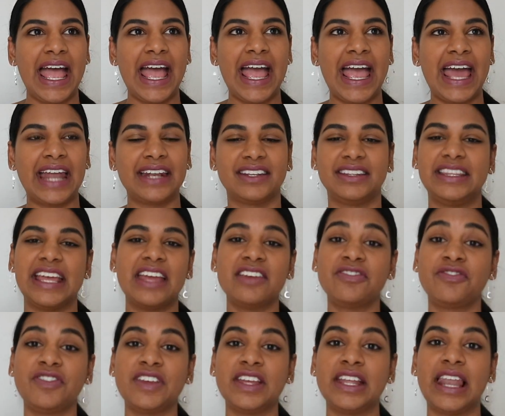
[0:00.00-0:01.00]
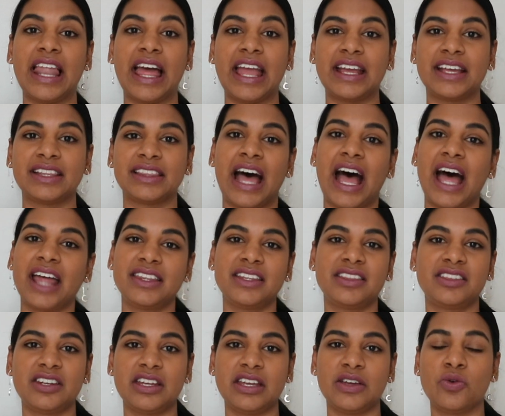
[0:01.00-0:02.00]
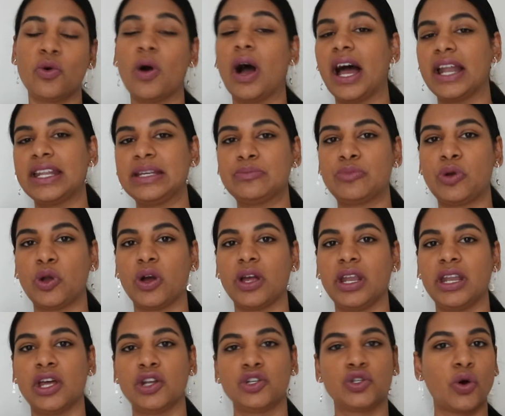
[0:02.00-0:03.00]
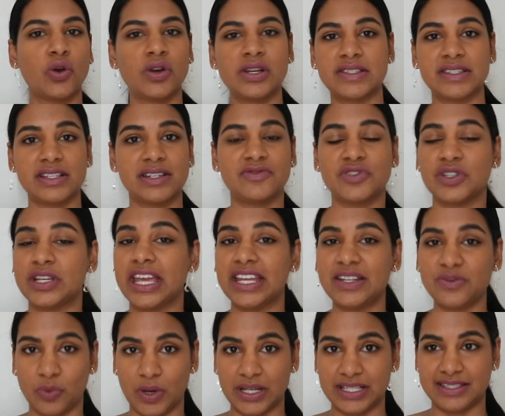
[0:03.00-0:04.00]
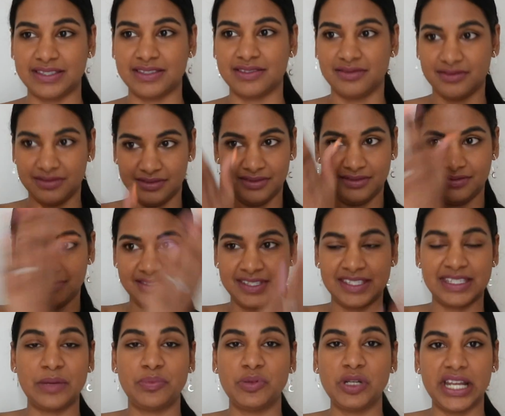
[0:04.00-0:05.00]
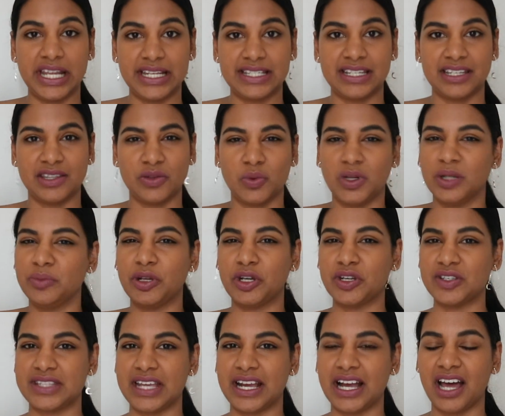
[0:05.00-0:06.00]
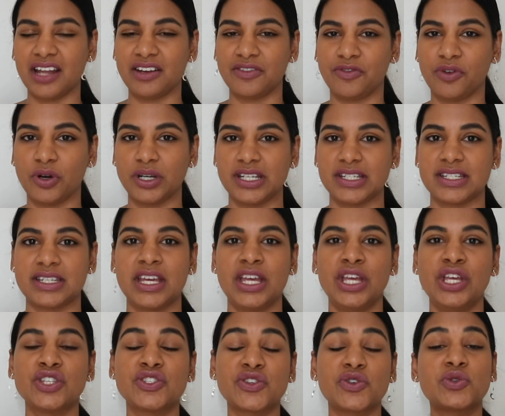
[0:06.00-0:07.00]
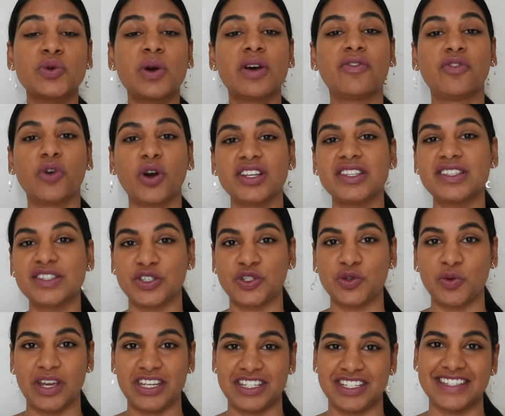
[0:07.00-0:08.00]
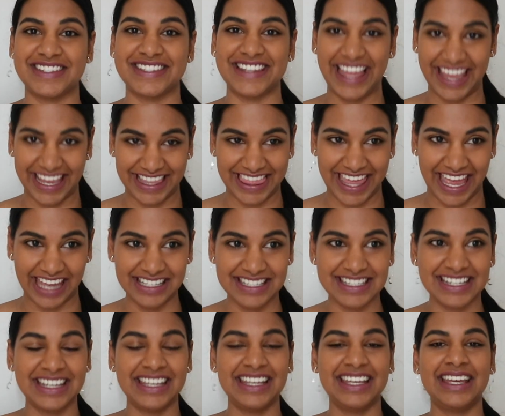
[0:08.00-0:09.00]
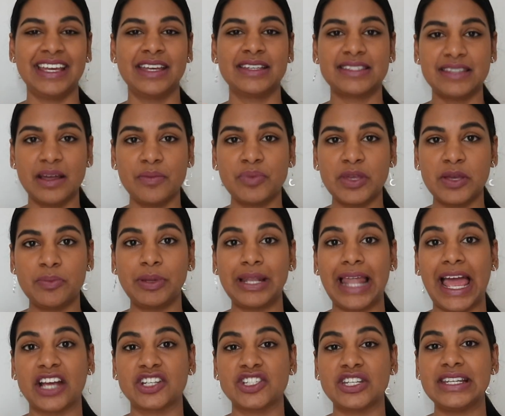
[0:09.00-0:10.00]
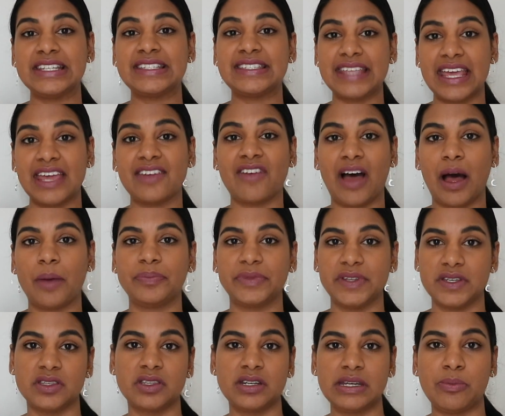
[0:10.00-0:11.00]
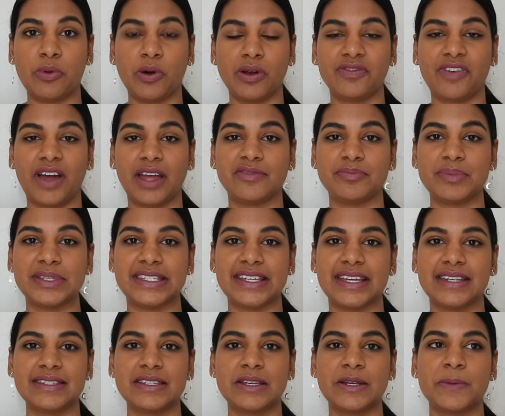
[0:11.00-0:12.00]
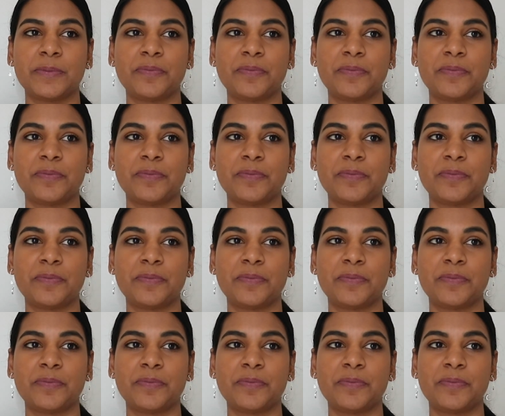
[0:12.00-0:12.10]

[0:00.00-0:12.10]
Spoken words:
And they feel like the other 3 who are unemployed don't deserve to get what's stipulated in the will because they can't afford it. So to avoid situations like that, some people actually save up this 3.5%